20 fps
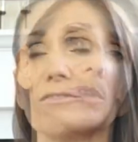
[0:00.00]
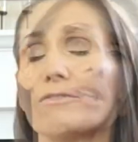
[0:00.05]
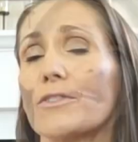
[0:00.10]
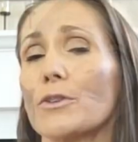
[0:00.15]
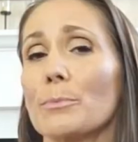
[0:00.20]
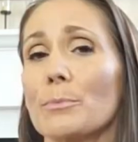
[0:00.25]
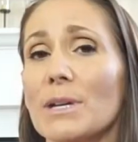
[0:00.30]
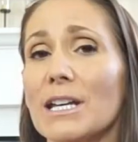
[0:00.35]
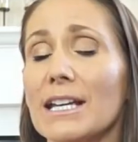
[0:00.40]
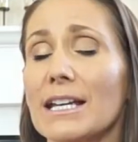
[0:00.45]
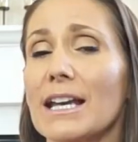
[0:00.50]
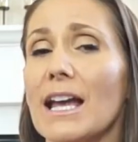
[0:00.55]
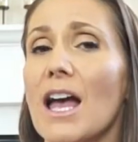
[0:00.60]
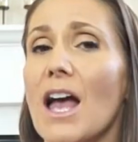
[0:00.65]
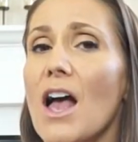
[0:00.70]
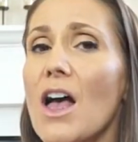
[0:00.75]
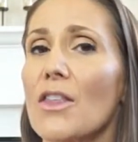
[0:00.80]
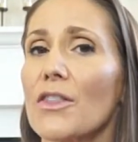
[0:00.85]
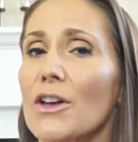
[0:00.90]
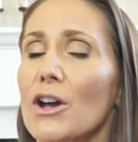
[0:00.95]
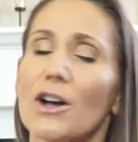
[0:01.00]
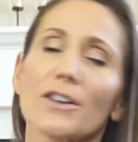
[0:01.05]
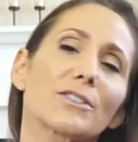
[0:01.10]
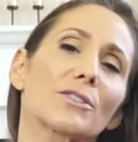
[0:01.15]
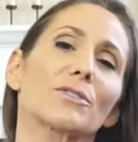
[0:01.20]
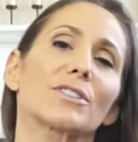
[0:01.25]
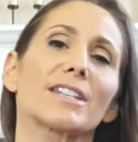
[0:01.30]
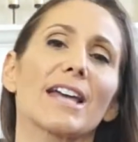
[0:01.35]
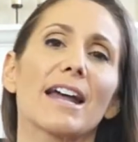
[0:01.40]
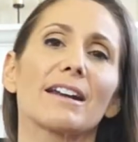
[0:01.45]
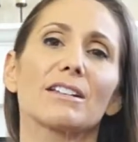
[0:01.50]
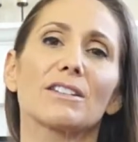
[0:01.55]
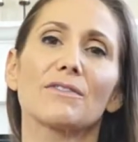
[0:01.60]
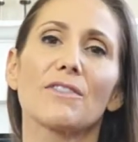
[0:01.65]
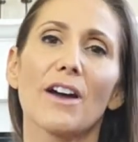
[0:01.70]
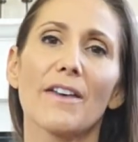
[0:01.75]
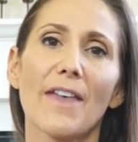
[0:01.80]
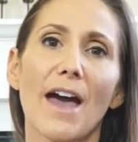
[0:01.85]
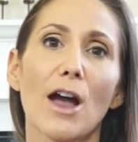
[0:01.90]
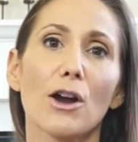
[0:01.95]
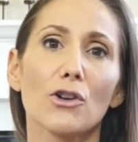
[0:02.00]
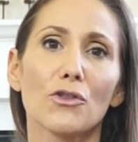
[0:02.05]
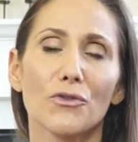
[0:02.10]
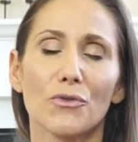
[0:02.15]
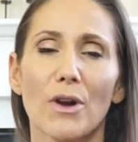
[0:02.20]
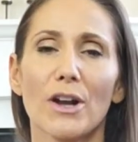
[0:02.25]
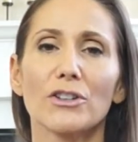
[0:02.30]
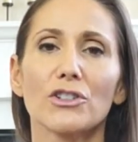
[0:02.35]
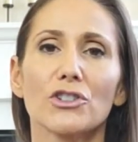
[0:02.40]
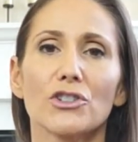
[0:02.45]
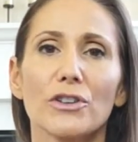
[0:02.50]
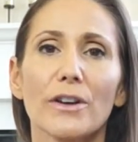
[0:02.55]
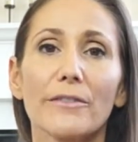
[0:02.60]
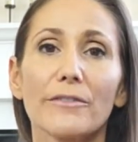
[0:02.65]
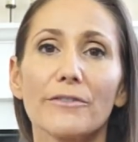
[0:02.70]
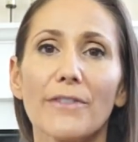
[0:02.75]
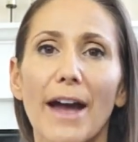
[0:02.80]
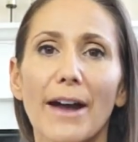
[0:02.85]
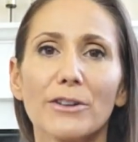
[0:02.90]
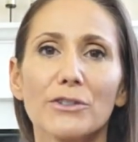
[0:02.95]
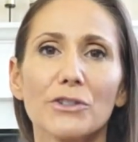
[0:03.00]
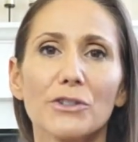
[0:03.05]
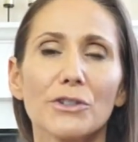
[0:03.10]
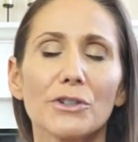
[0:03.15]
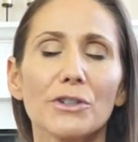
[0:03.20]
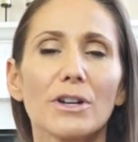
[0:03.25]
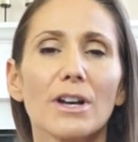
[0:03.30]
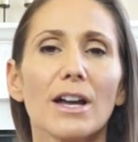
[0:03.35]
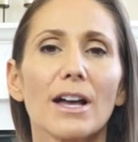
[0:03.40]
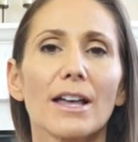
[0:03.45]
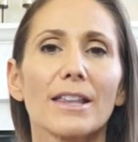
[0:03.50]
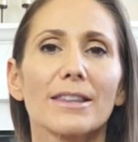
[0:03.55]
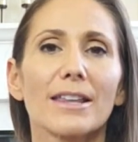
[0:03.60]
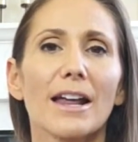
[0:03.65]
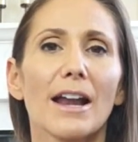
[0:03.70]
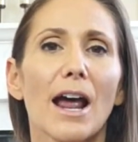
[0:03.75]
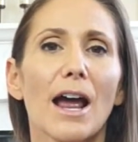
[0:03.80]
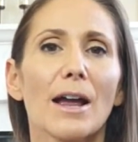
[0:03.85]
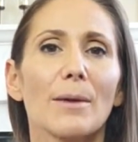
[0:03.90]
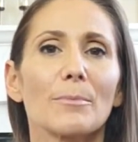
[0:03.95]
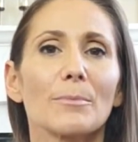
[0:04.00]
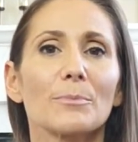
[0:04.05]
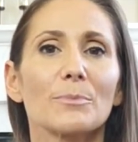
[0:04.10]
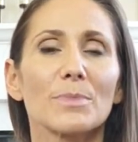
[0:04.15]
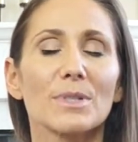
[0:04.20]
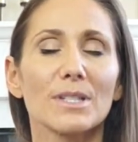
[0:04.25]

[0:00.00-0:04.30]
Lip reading: For me, they also satisfy that crunch factor that I'm